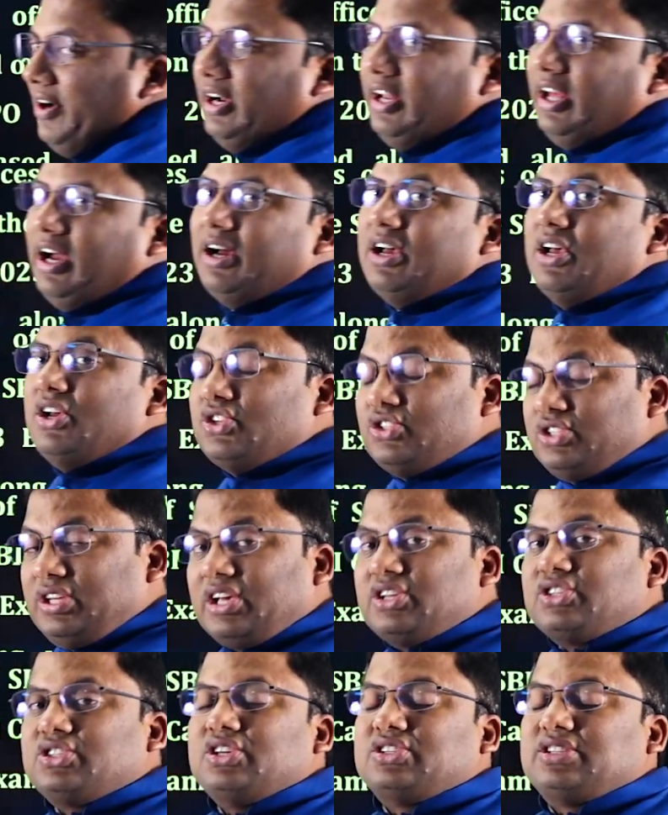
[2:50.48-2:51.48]
India.
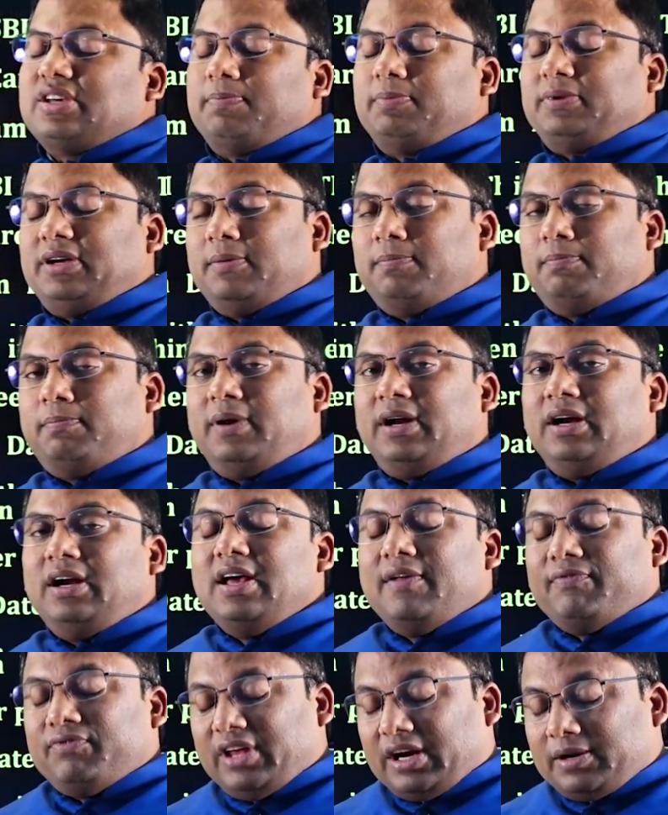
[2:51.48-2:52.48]
6th September,
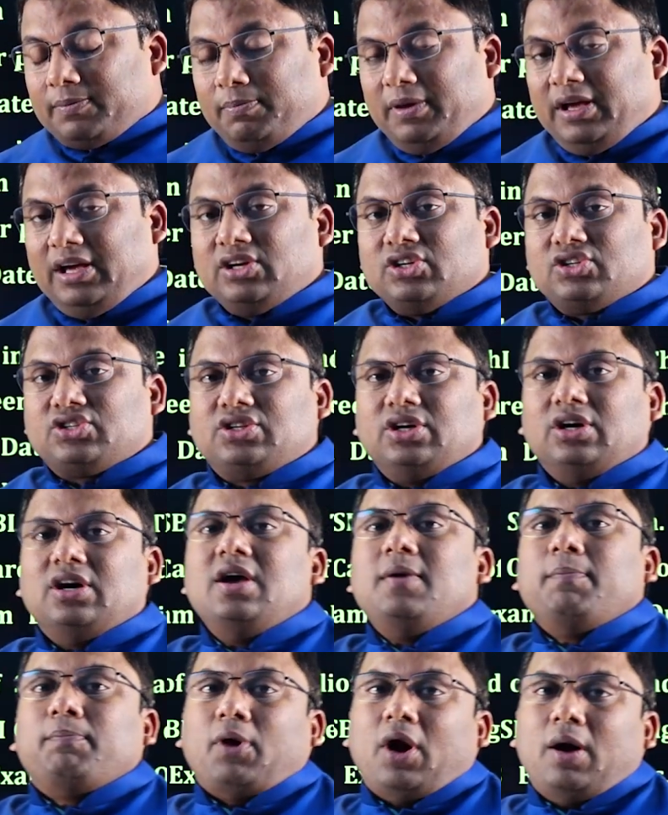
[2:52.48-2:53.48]
that means
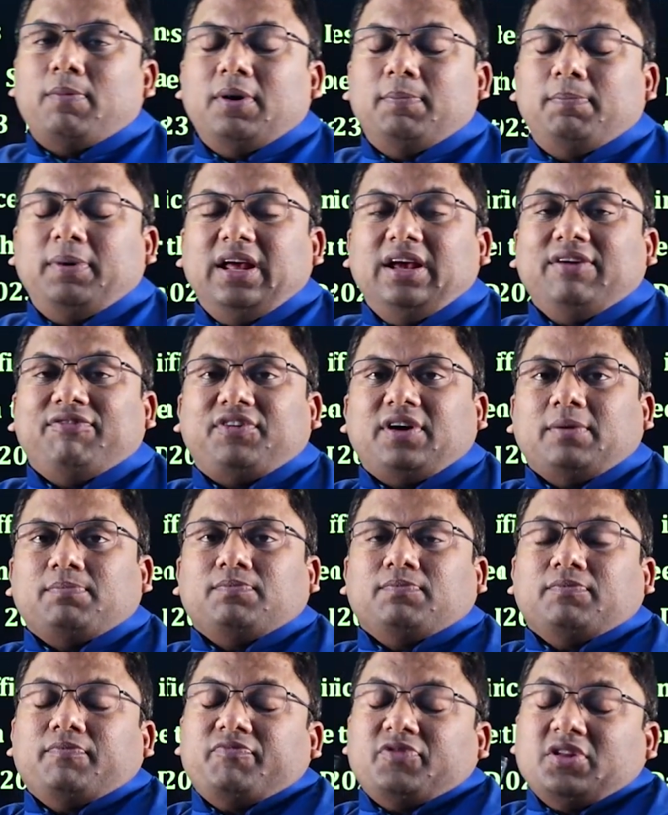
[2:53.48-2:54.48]
probably
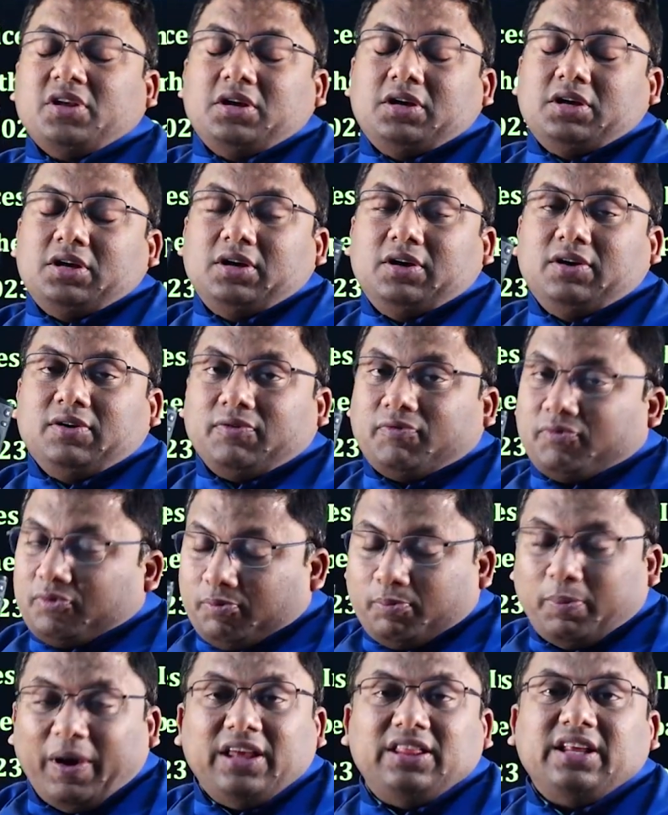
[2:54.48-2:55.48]
from
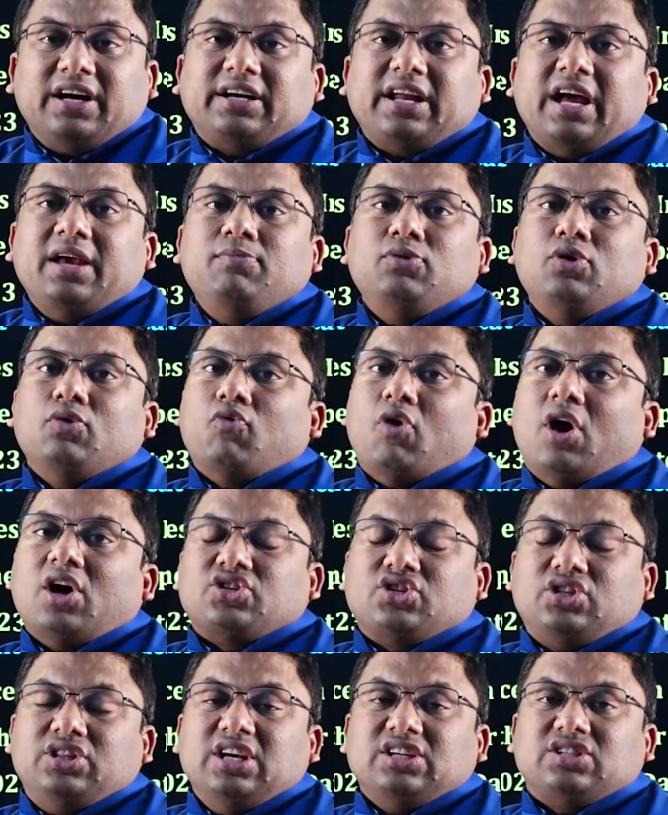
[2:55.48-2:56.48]
by the time you
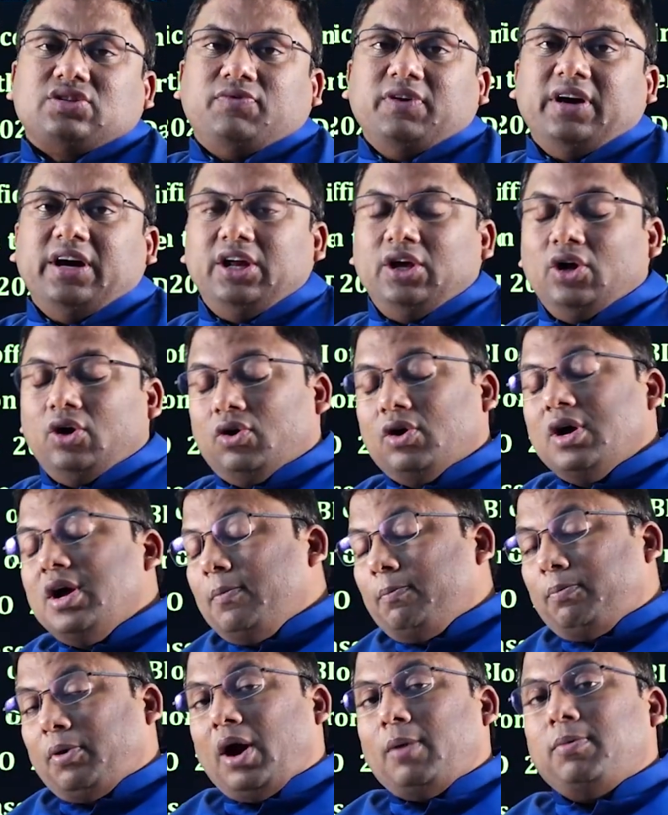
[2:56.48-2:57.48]
watch this video,
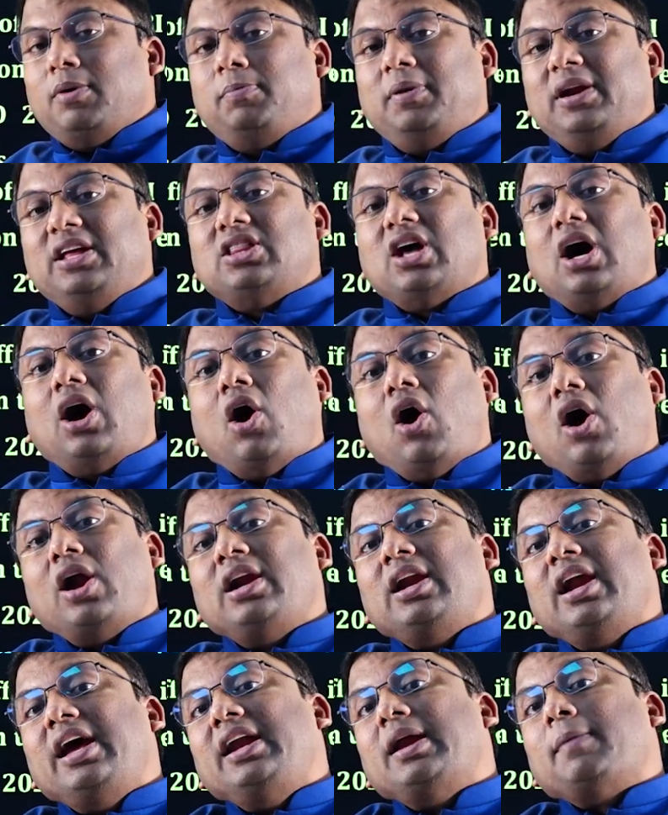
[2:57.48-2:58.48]
probably the
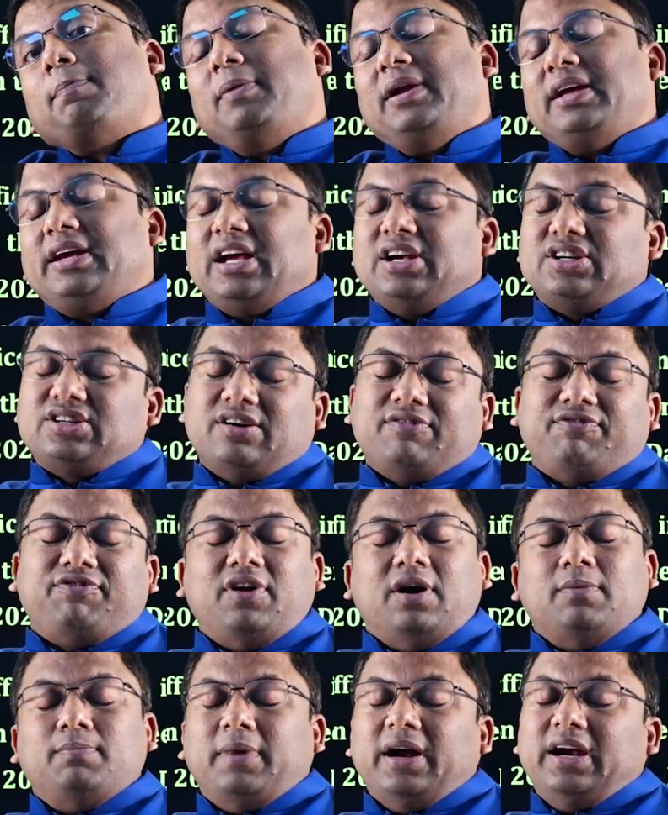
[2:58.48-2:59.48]
online application
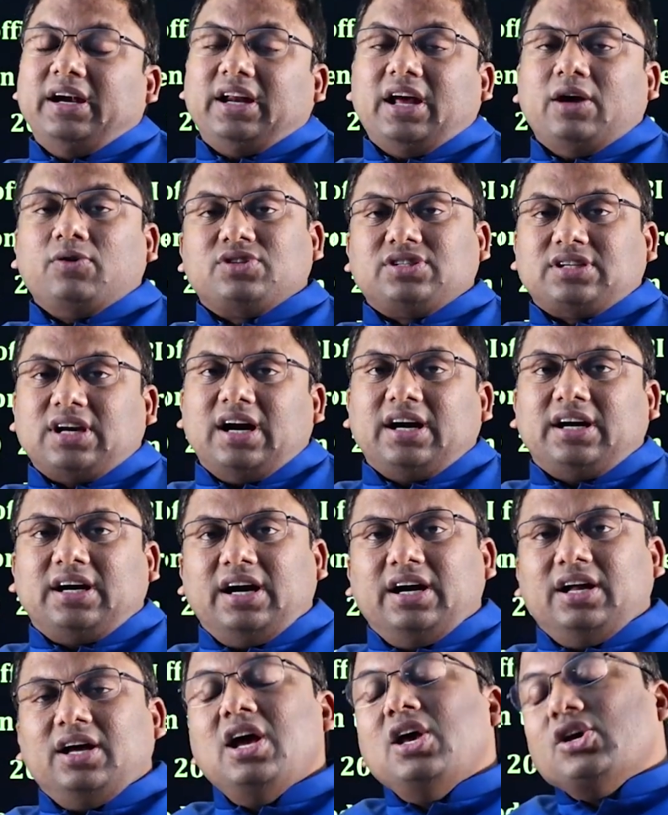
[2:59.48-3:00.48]
form might have
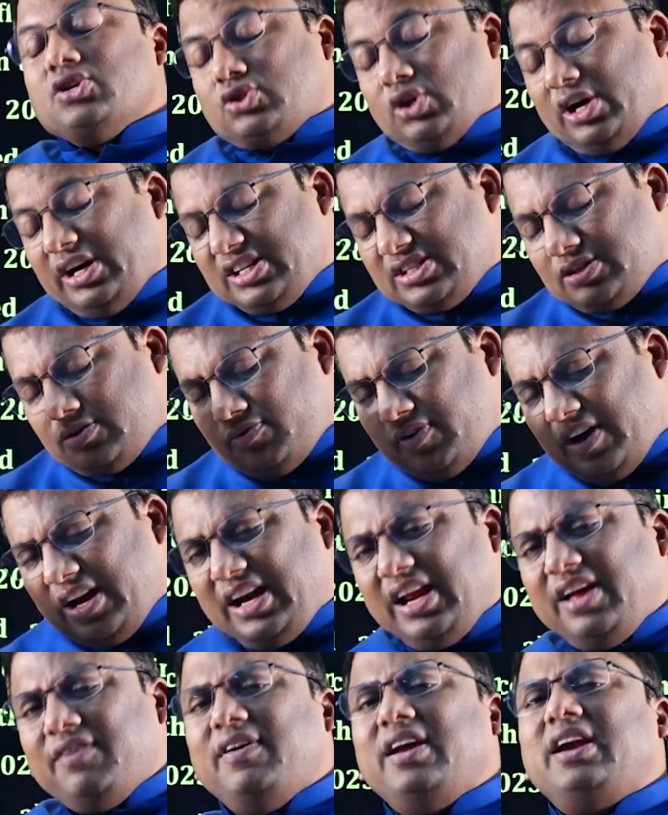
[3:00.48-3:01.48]
started. So it's
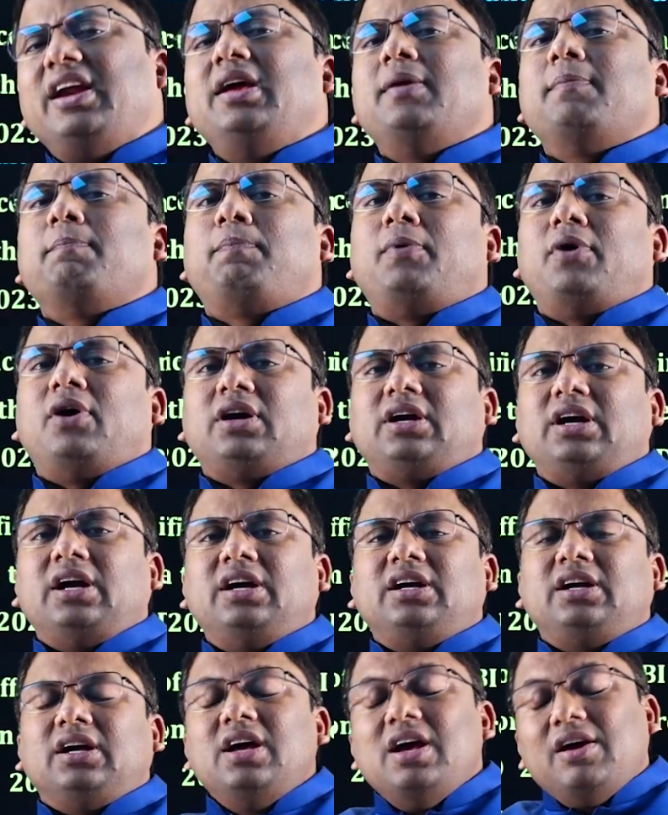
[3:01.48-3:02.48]
very, very
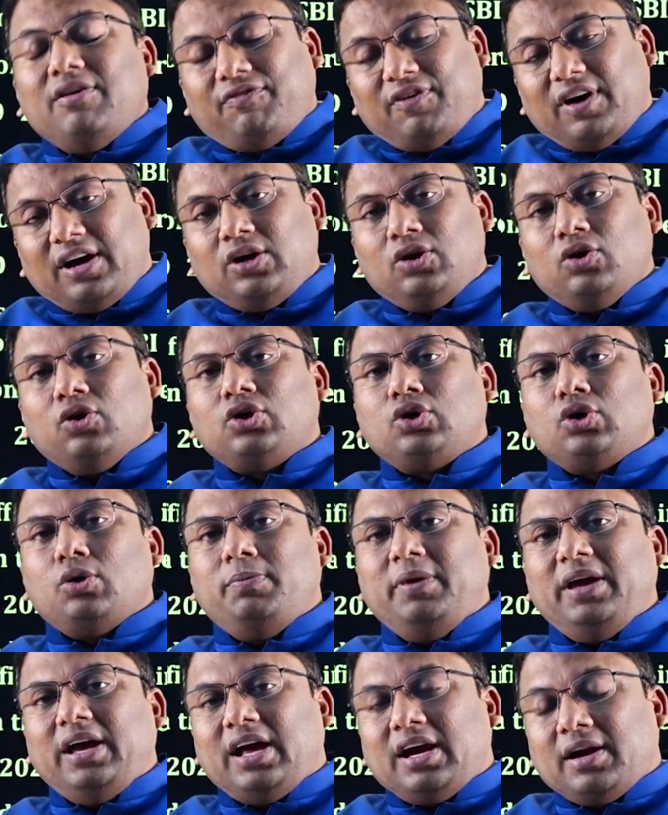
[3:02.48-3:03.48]
important for you to
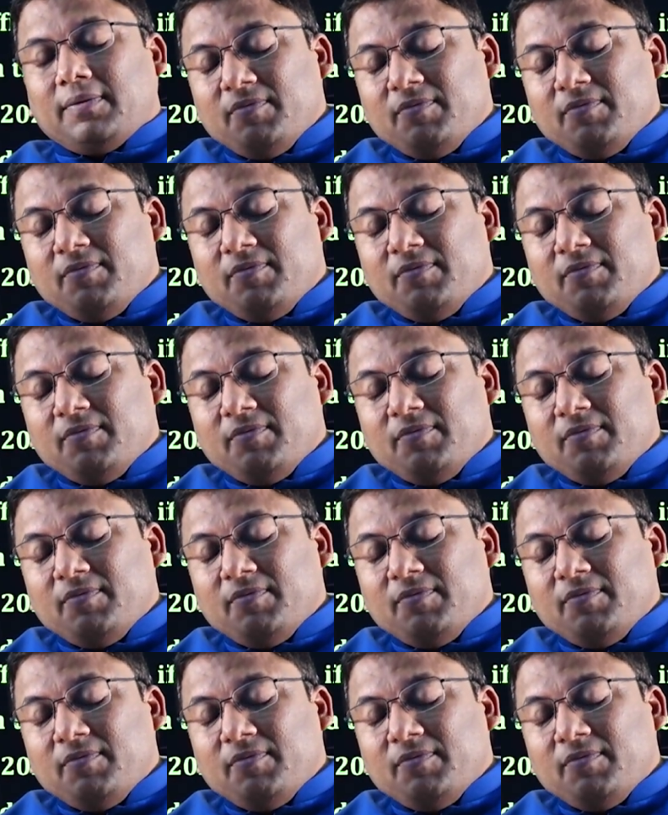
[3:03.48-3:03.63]
be